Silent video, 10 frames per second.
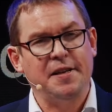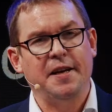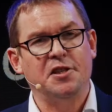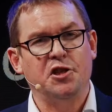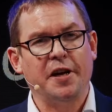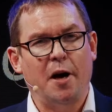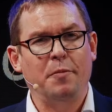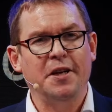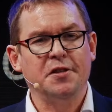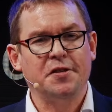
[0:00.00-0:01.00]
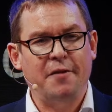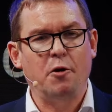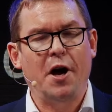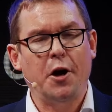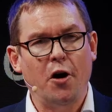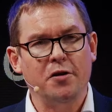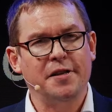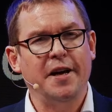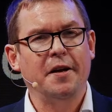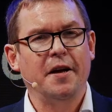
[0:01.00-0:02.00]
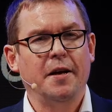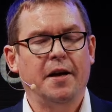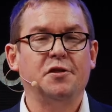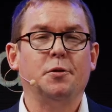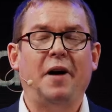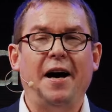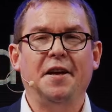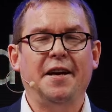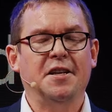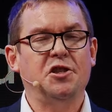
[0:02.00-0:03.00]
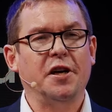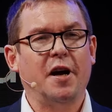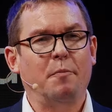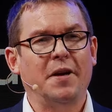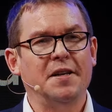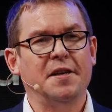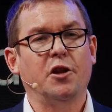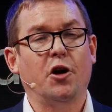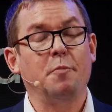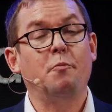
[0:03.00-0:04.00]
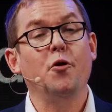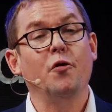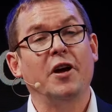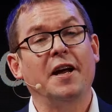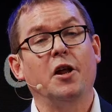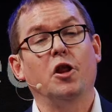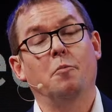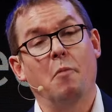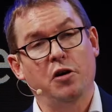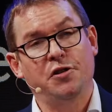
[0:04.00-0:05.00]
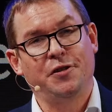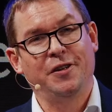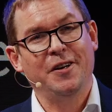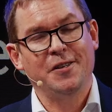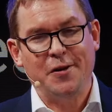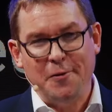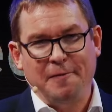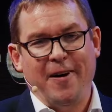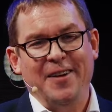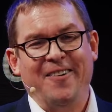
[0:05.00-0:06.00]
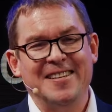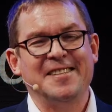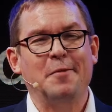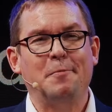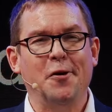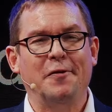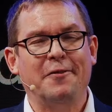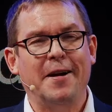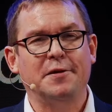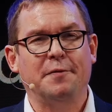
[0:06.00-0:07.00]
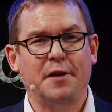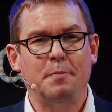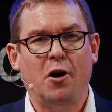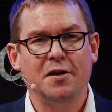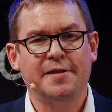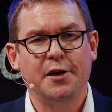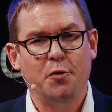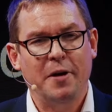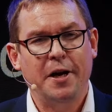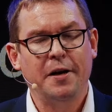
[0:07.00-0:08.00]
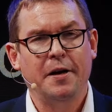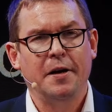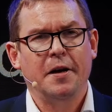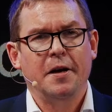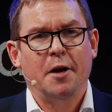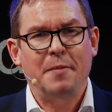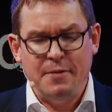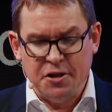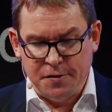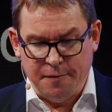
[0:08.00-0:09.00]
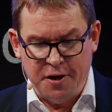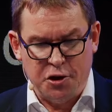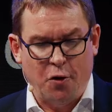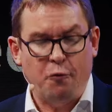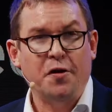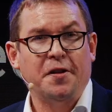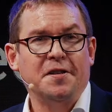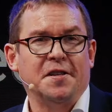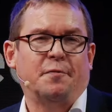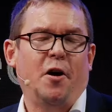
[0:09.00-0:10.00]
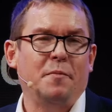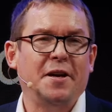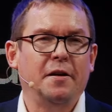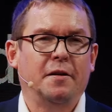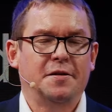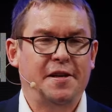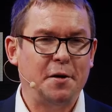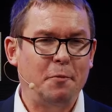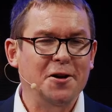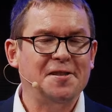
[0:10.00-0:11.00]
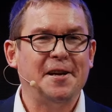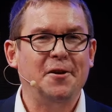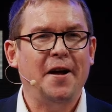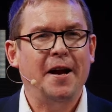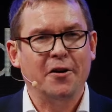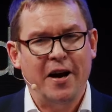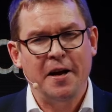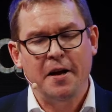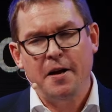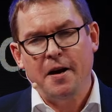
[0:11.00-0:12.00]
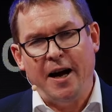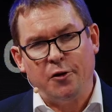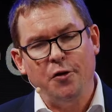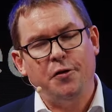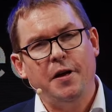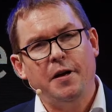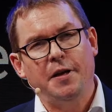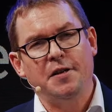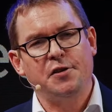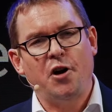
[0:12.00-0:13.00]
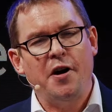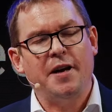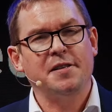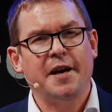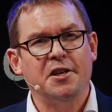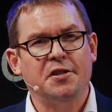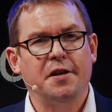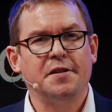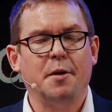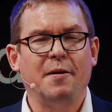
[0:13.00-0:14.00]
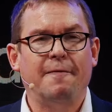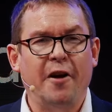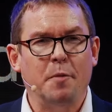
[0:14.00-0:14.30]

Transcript: ESG companies, because everyone knows that. It's to buy the ESG companies that are improving the most. So if you find ones that are improving relative to the past, they do better. And maybe just to finish off with, and this is from me, something personally, not Allan Gray, I do think in the scenario I sketched, it's going to be very